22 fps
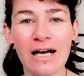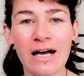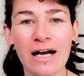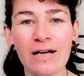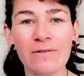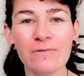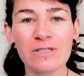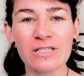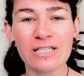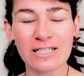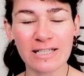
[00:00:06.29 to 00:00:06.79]
I
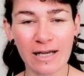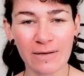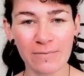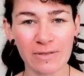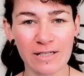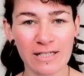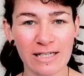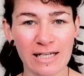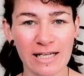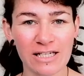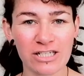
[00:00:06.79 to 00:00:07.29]
wanted to come
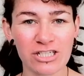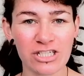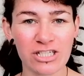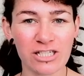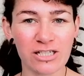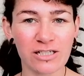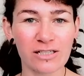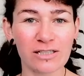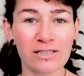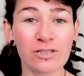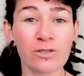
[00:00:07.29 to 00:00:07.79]
in and
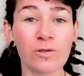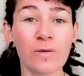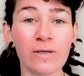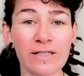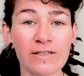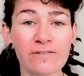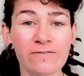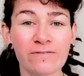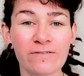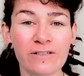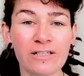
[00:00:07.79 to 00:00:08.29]
share a
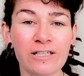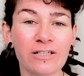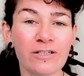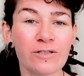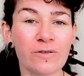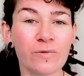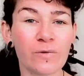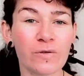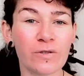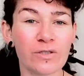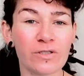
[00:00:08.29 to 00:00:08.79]
quick
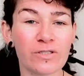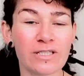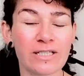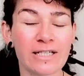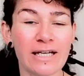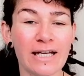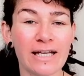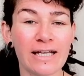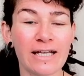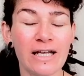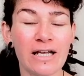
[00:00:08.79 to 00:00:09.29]
video with you
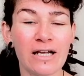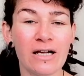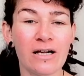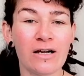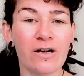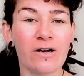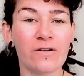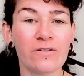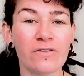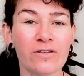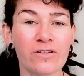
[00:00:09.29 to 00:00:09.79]
today
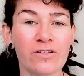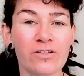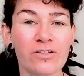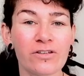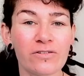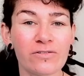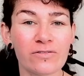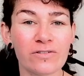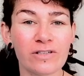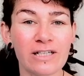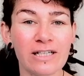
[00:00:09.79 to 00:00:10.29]
on the
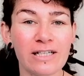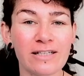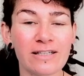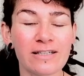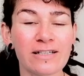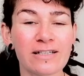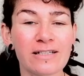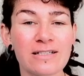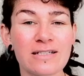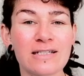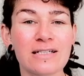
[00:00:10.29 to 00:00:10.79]
3
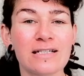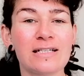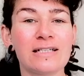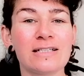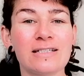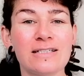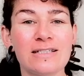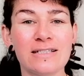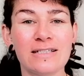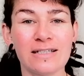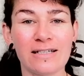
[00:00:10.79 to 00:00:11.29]
things to
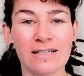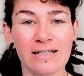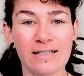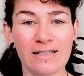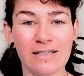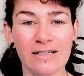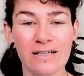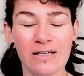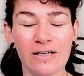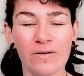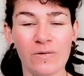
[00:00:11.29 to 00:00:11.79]
consider
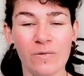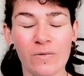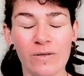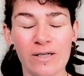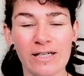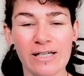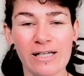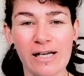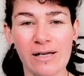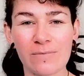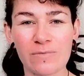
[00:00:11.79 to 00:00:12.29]
when
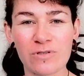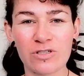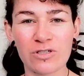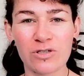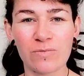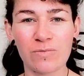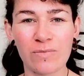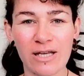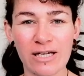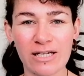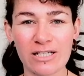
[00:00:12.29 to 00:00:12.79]
it comes to
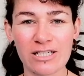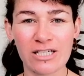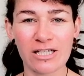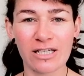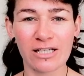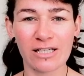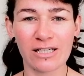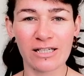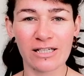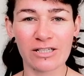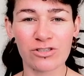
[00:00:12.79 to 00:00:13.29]

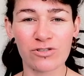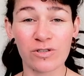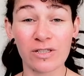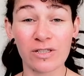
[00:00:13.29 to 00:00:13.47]
managing